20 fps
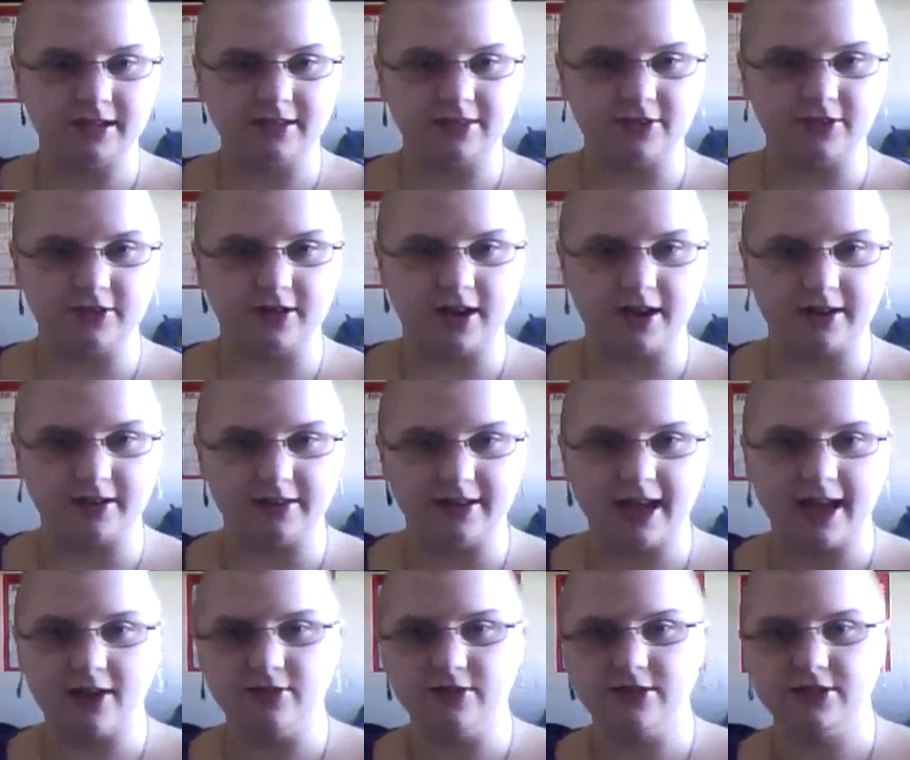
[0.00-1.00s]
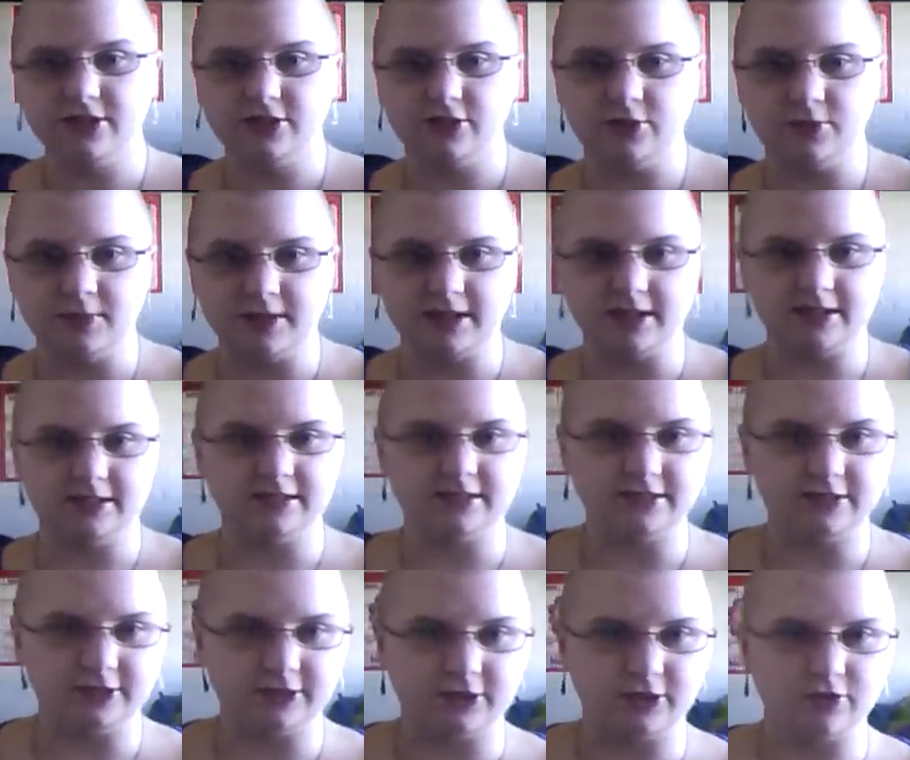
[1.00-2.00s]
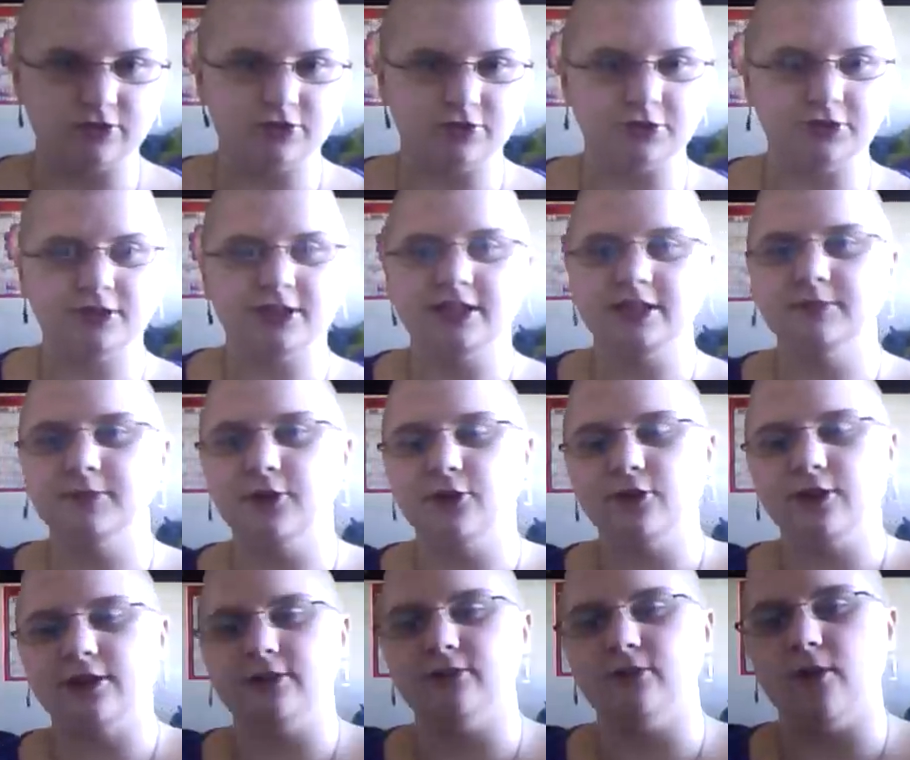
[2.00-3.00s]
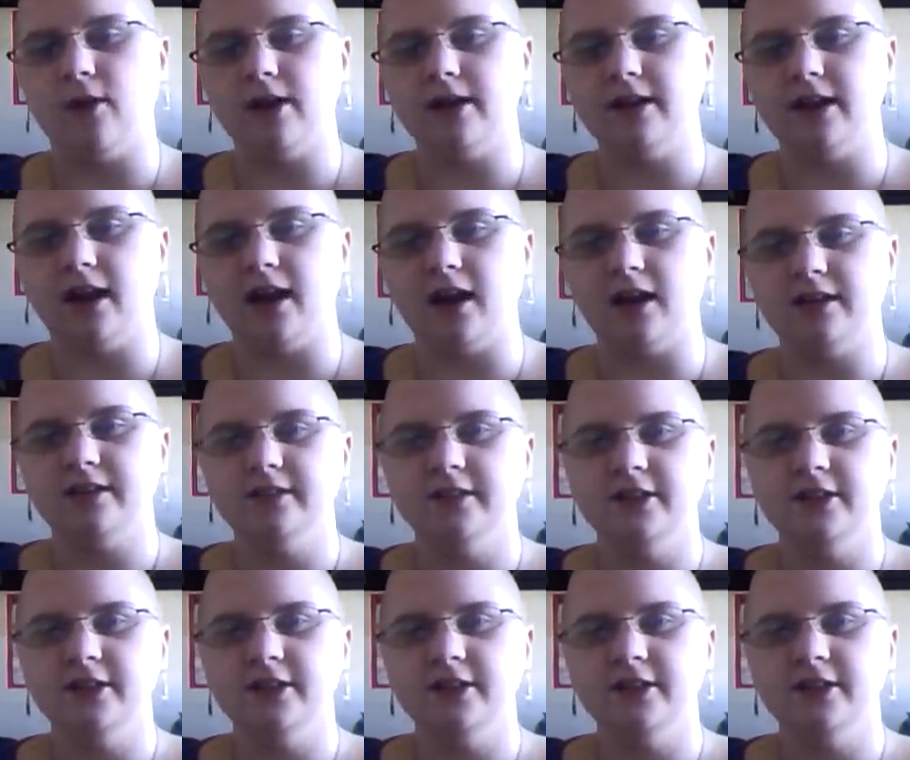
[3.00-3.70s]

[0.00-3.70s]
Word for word: they're not allowed to because they're going through chemo and whatnot.